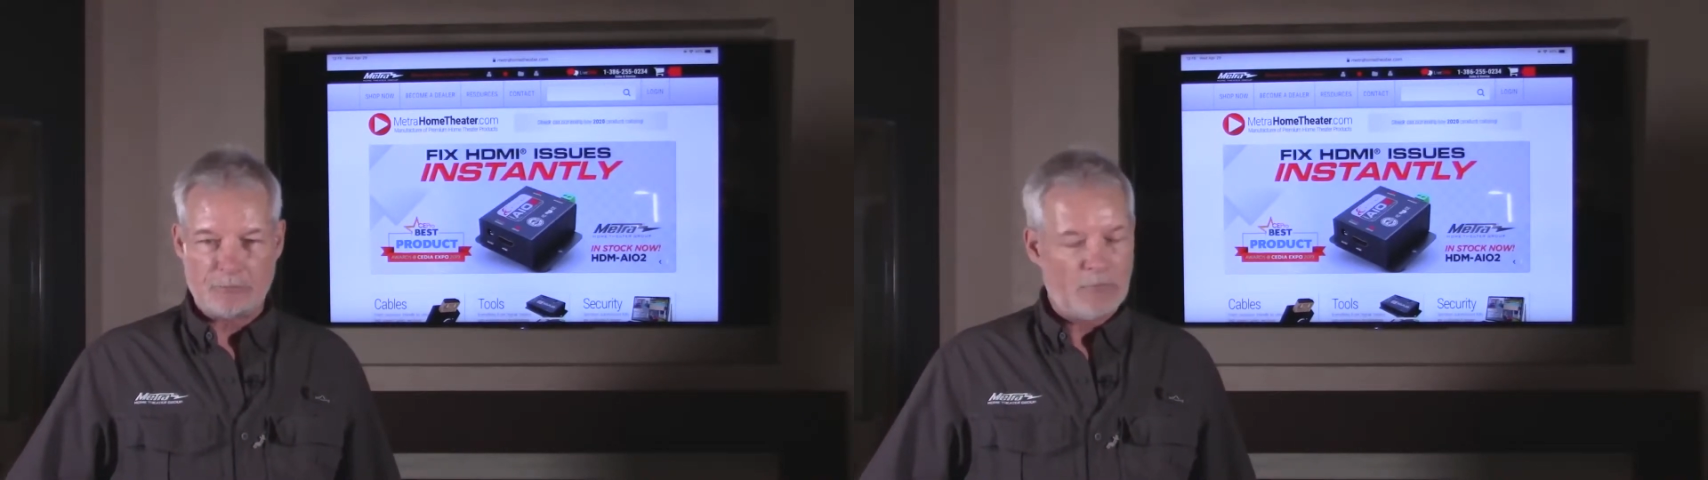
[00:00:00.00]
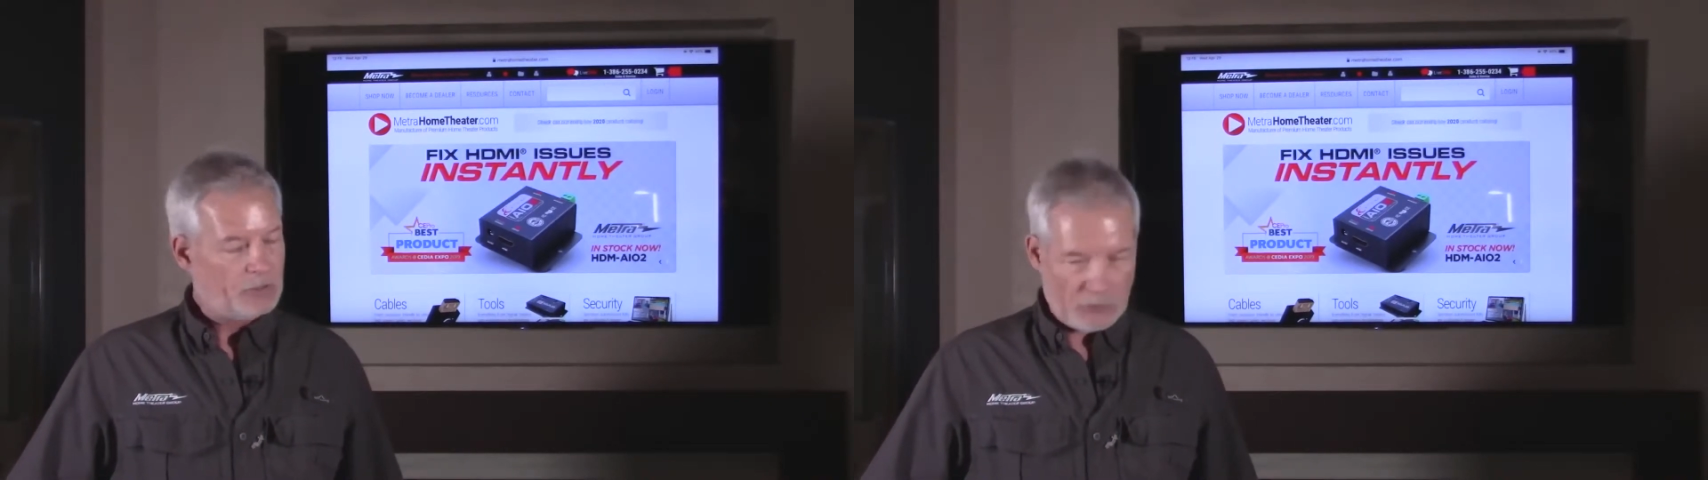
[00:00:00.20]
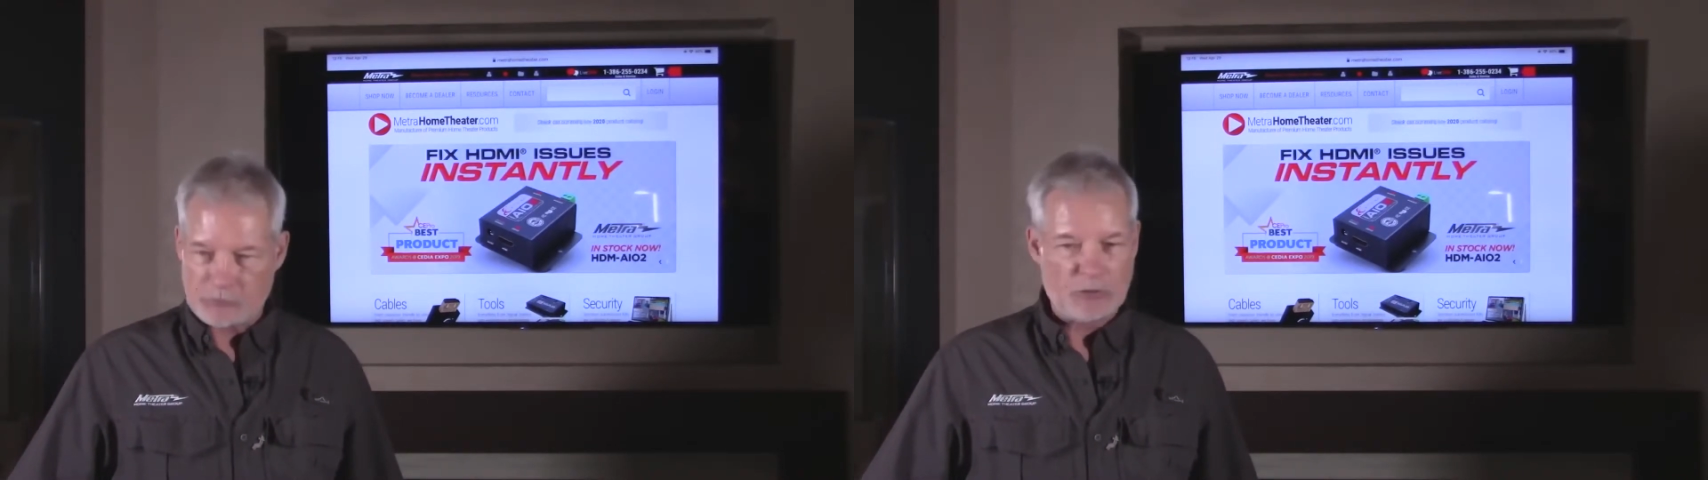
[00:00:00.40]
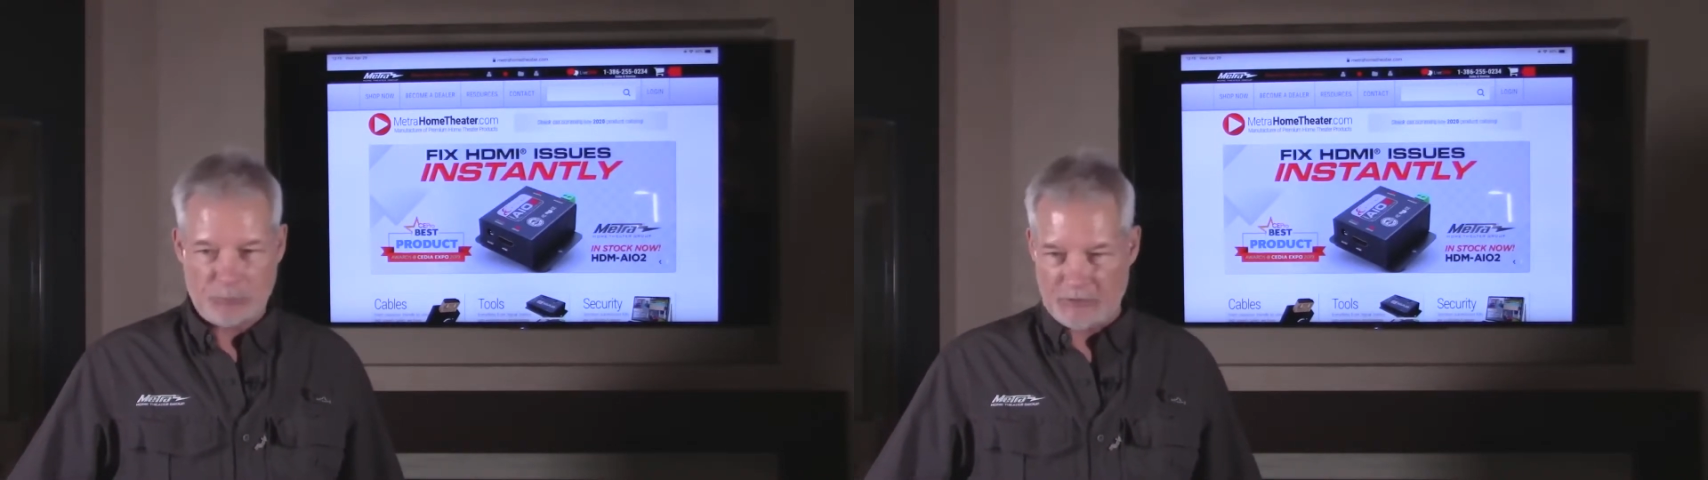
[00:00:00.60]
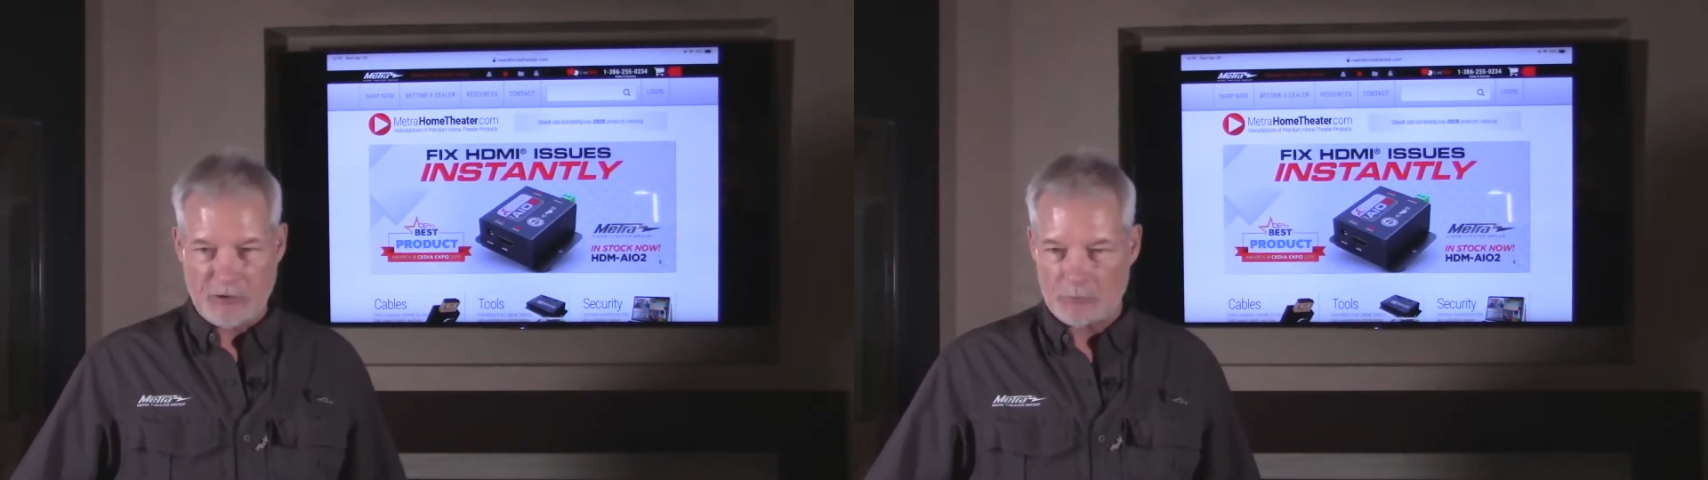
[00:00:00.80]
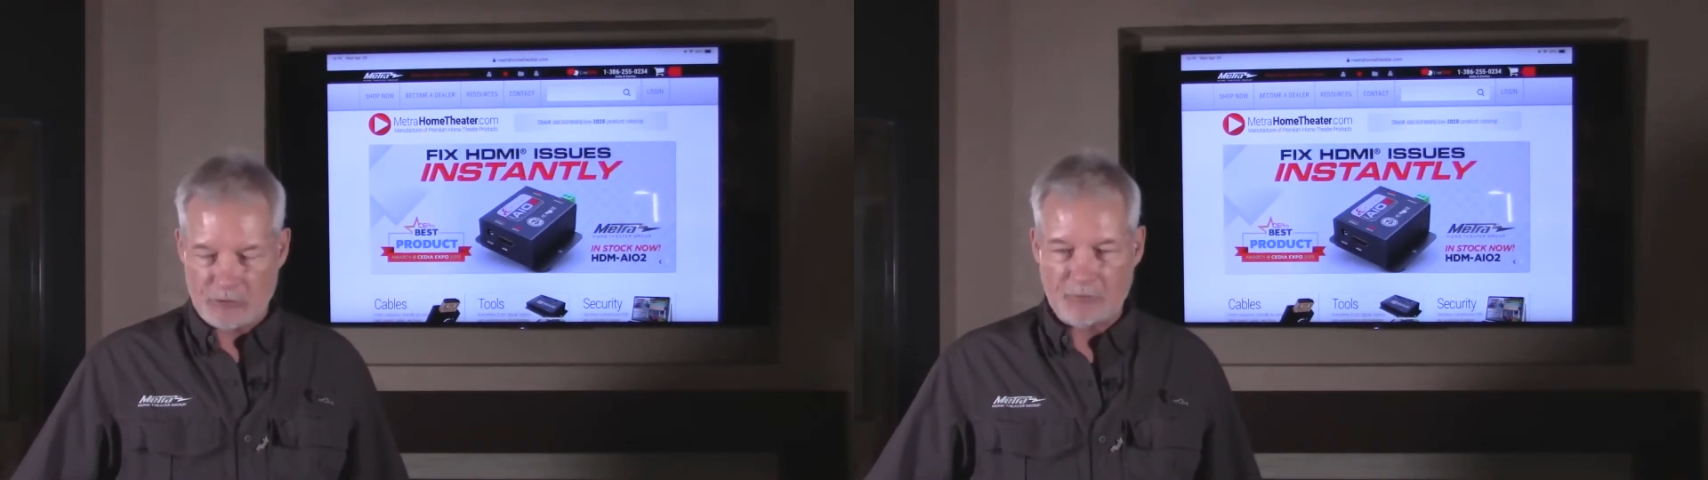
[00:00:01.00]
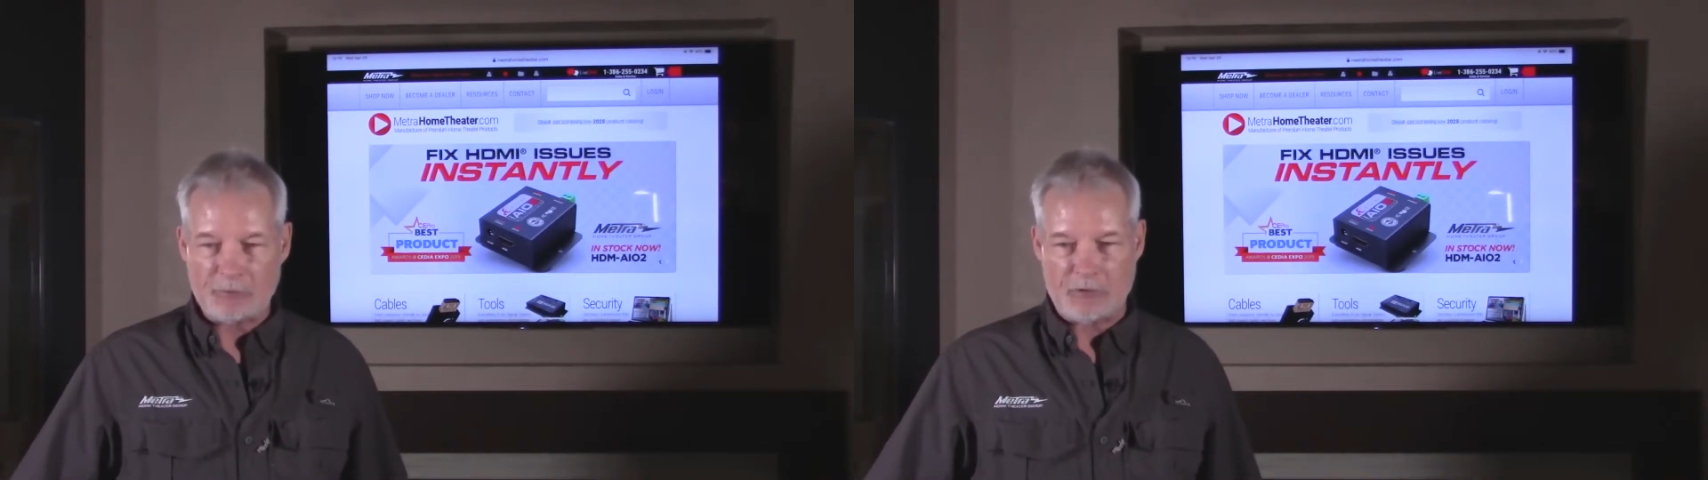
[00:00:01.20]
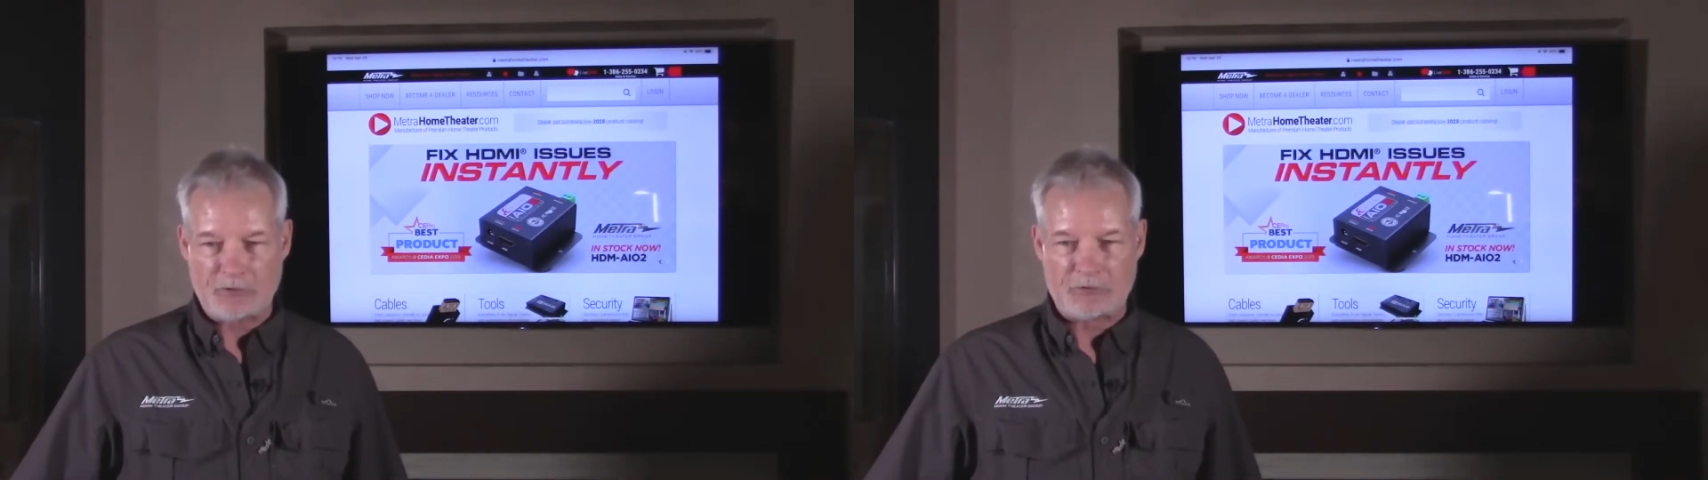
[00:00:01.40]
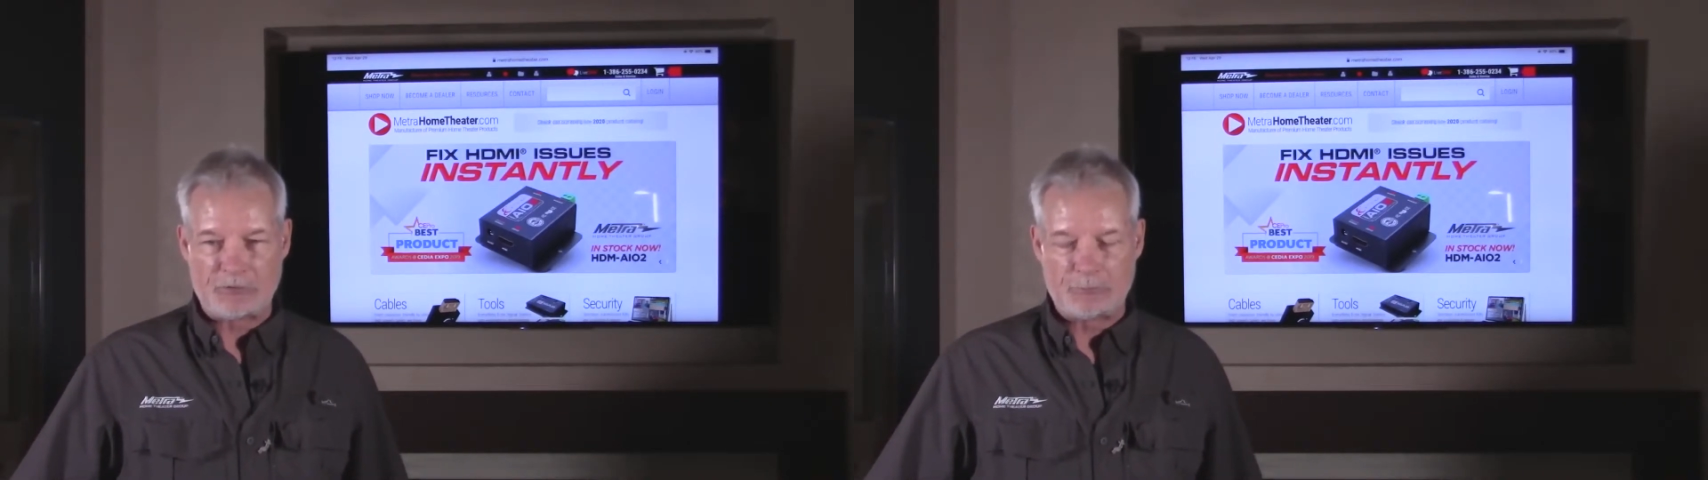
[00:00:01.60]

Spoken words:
there should be no difference.